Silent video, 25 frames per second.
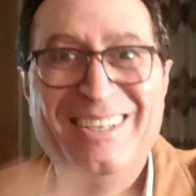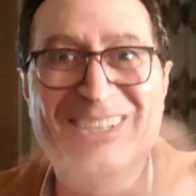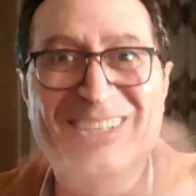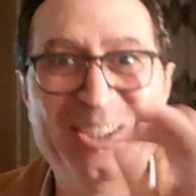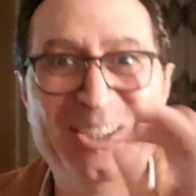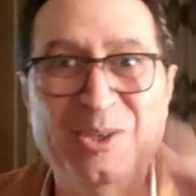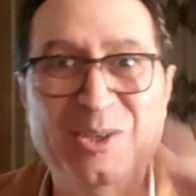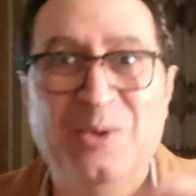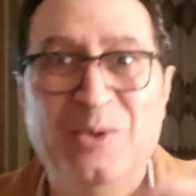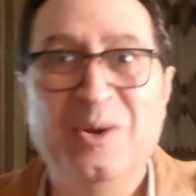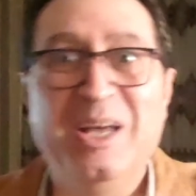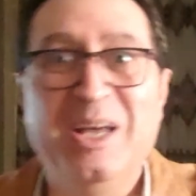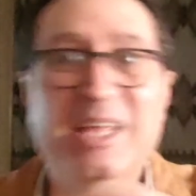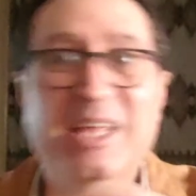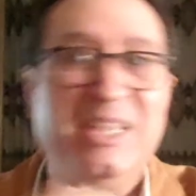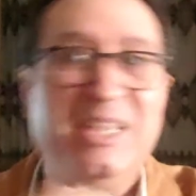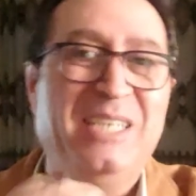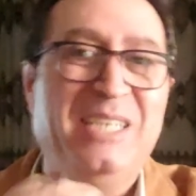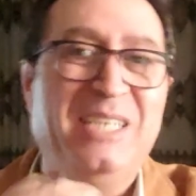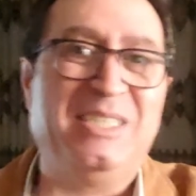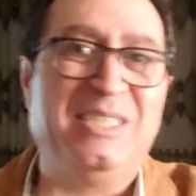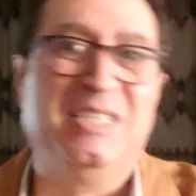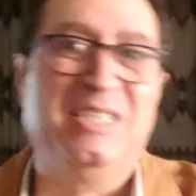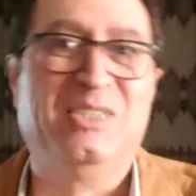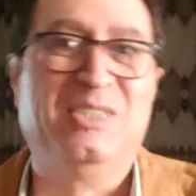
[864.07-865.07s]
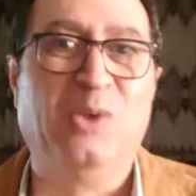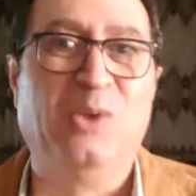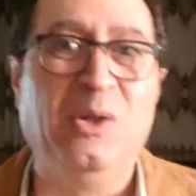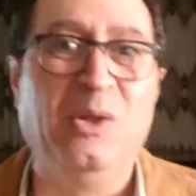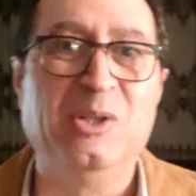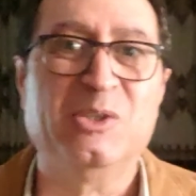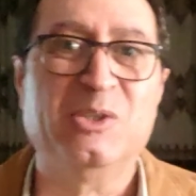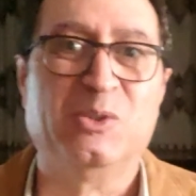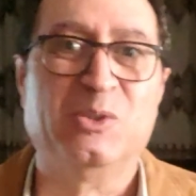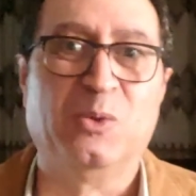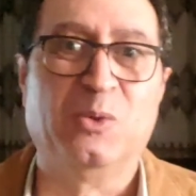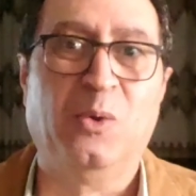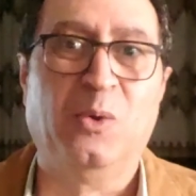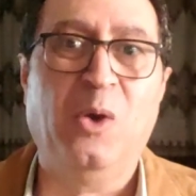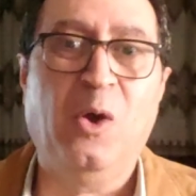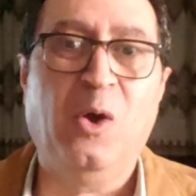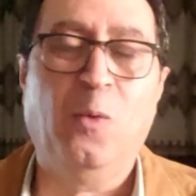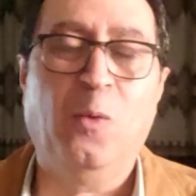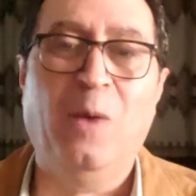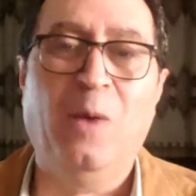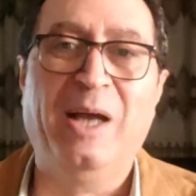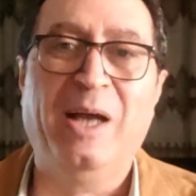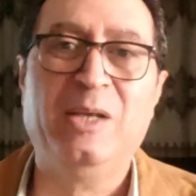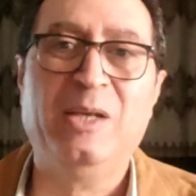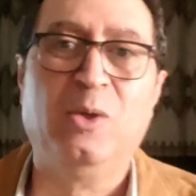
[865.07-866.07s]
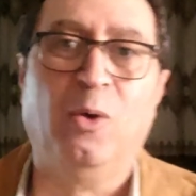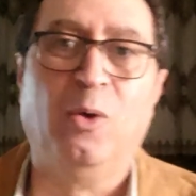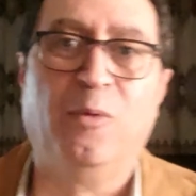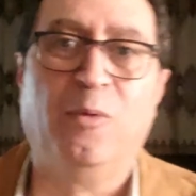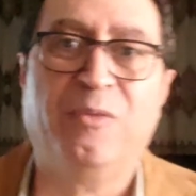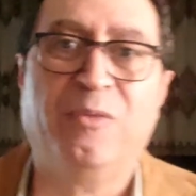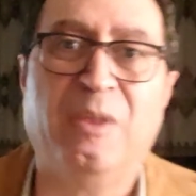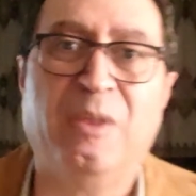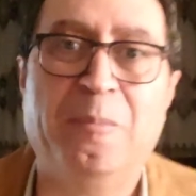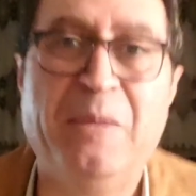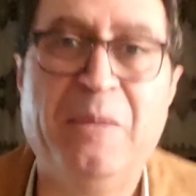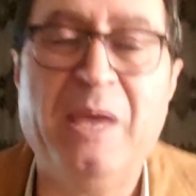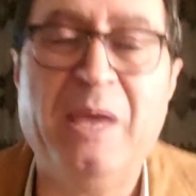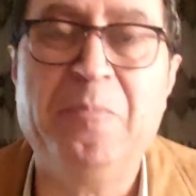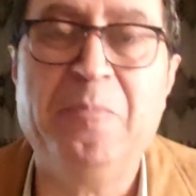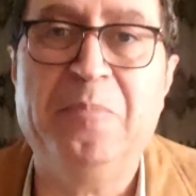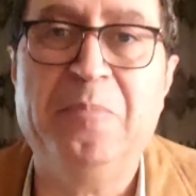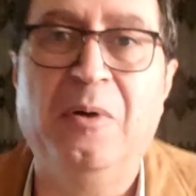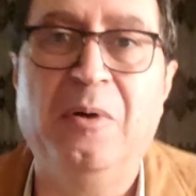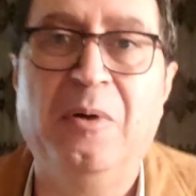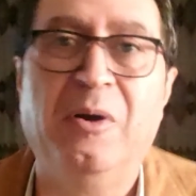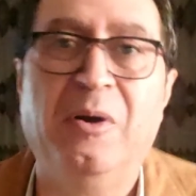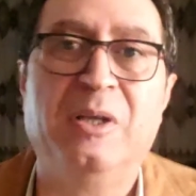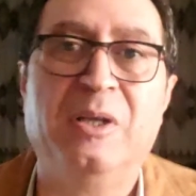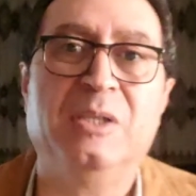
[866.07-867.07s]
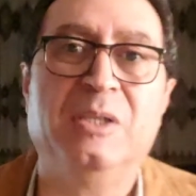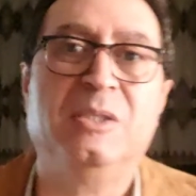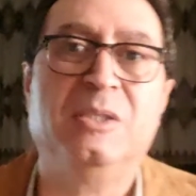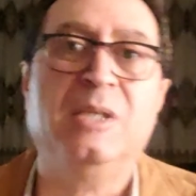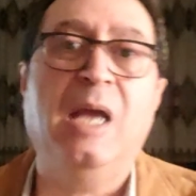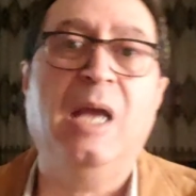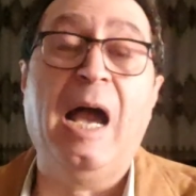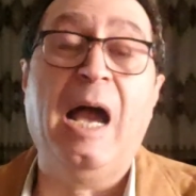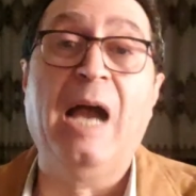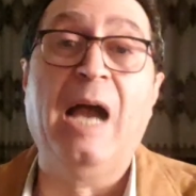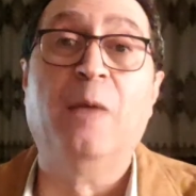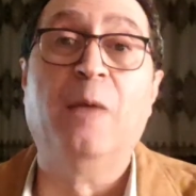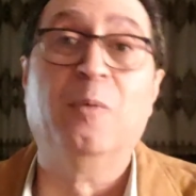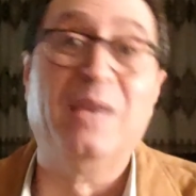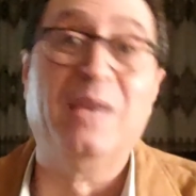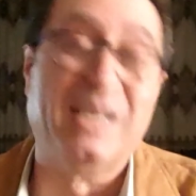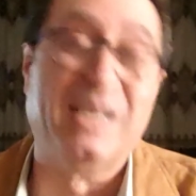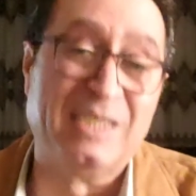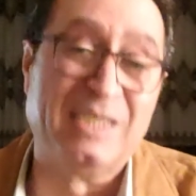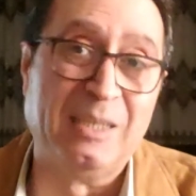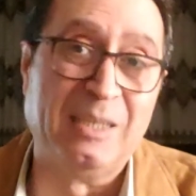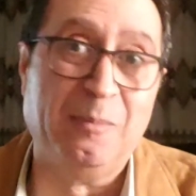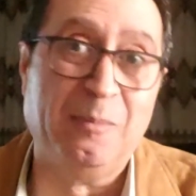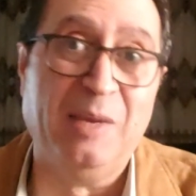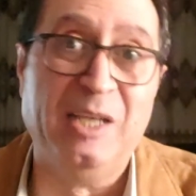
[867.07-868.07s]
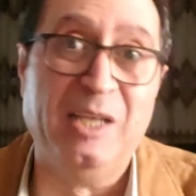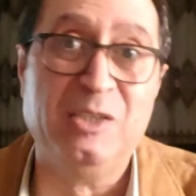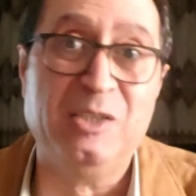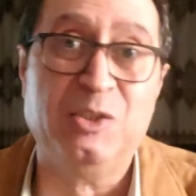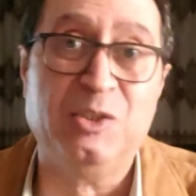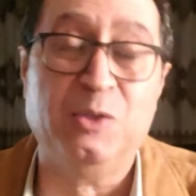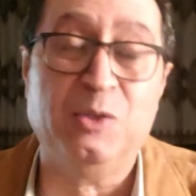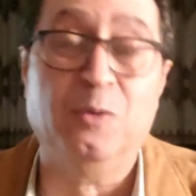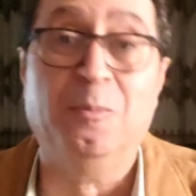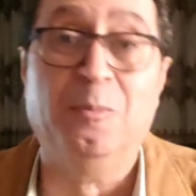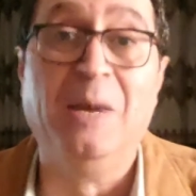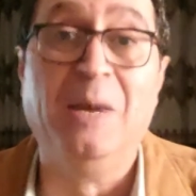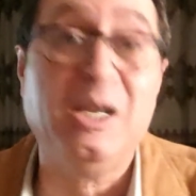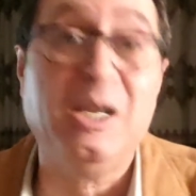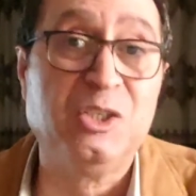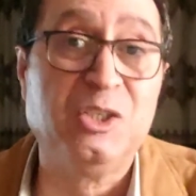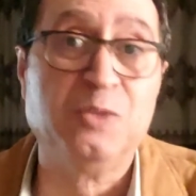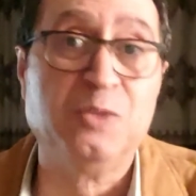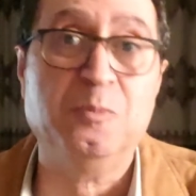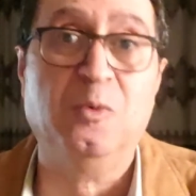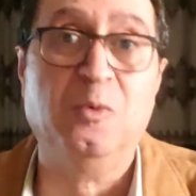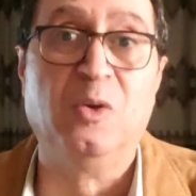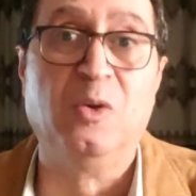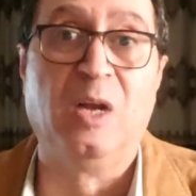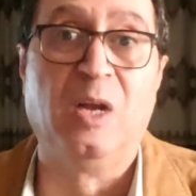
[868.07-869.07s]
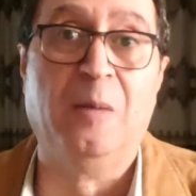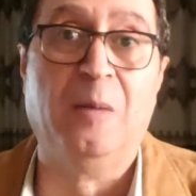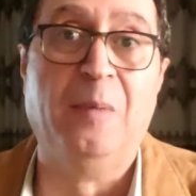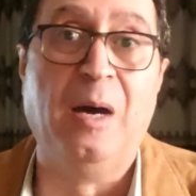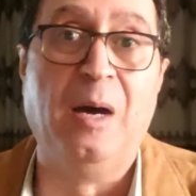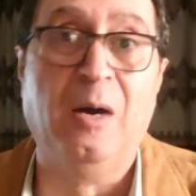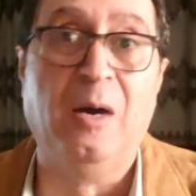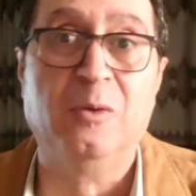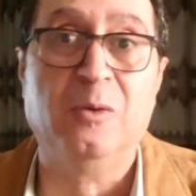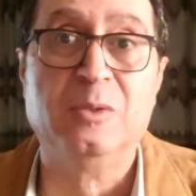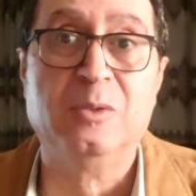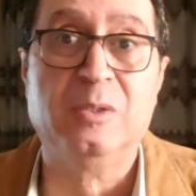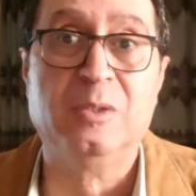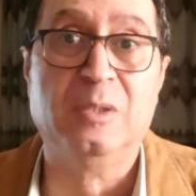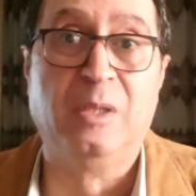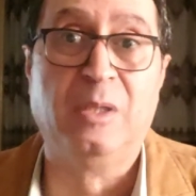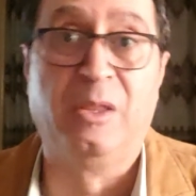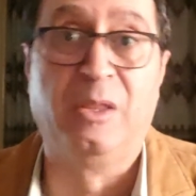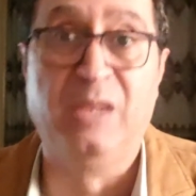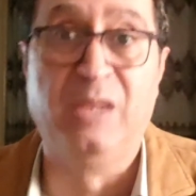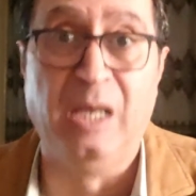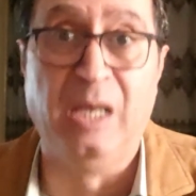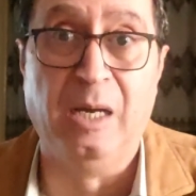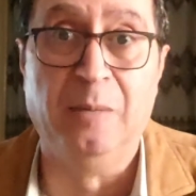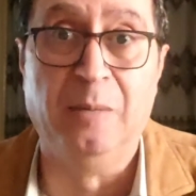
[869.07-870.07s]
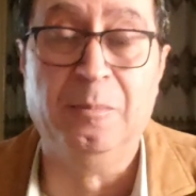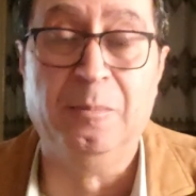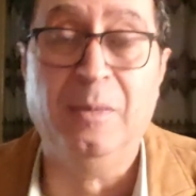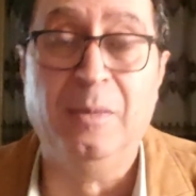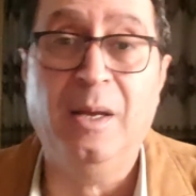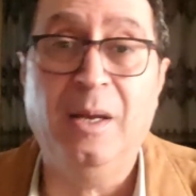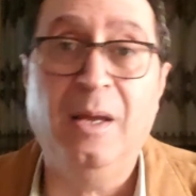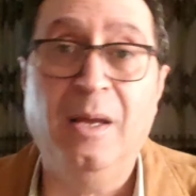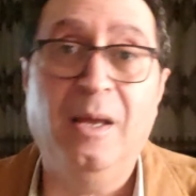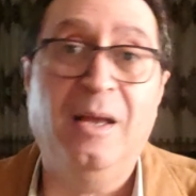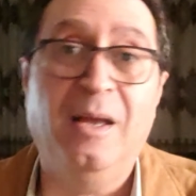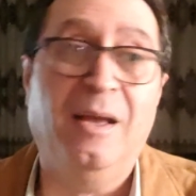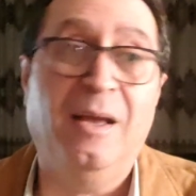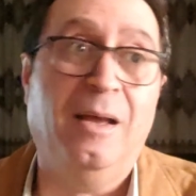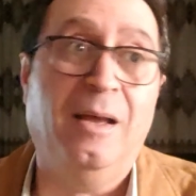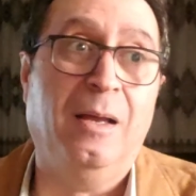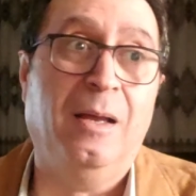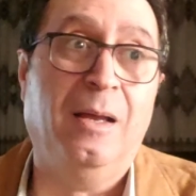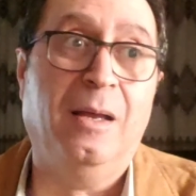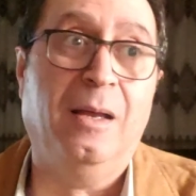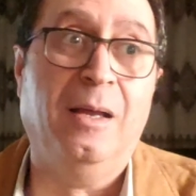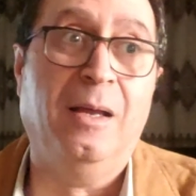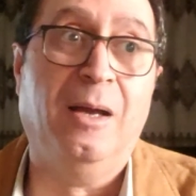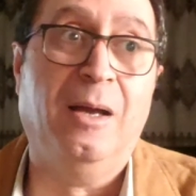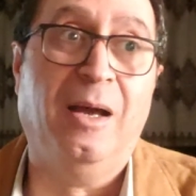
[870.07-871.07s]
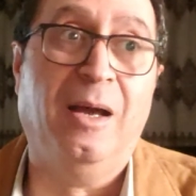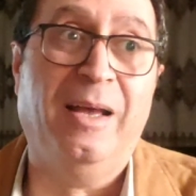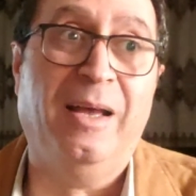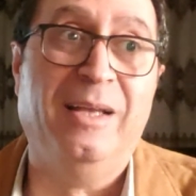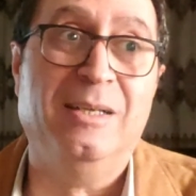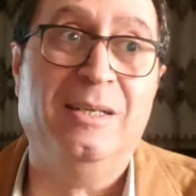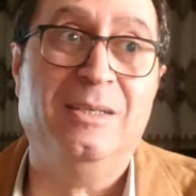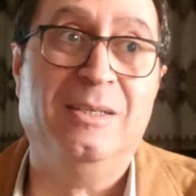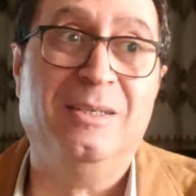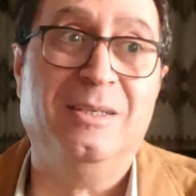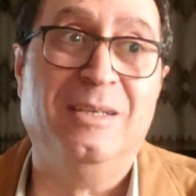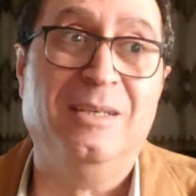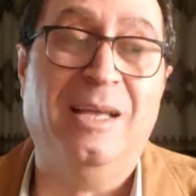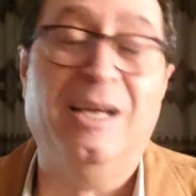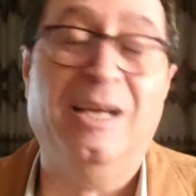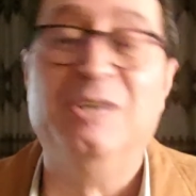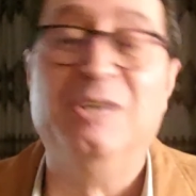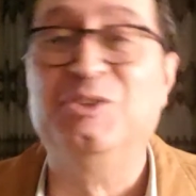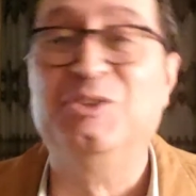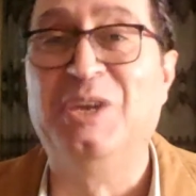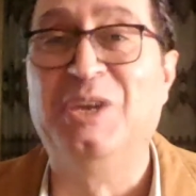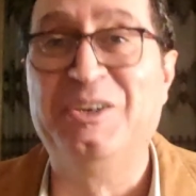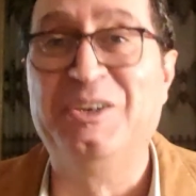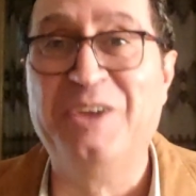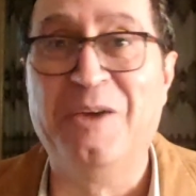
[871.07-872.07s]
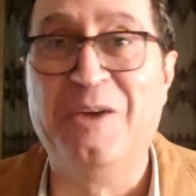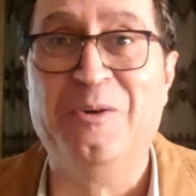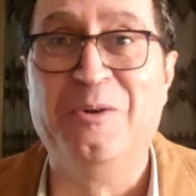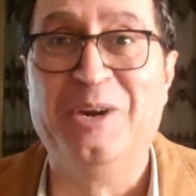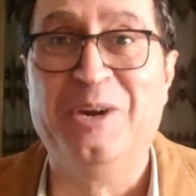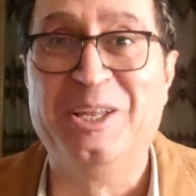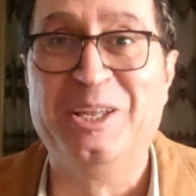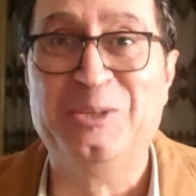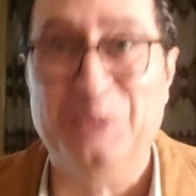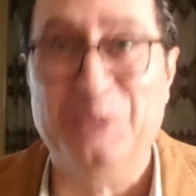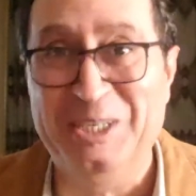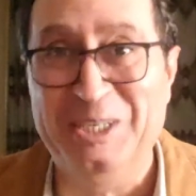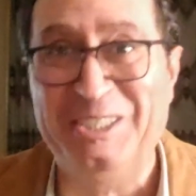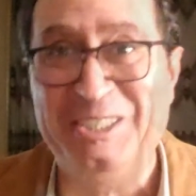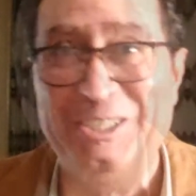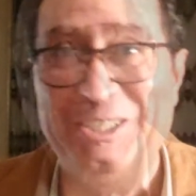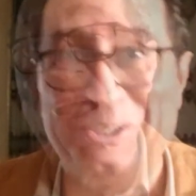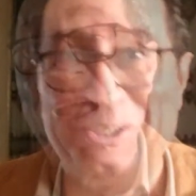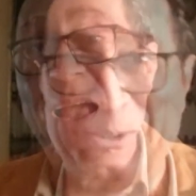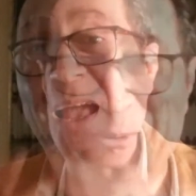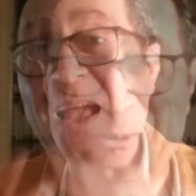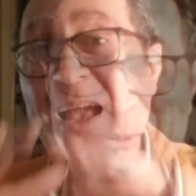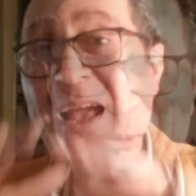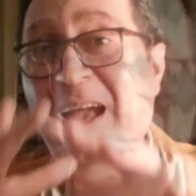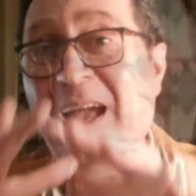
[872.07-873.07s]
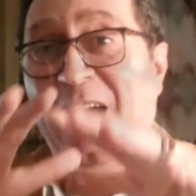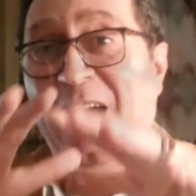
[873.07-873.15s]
So this is also one of the main points I will explain to you much more about them in January 22.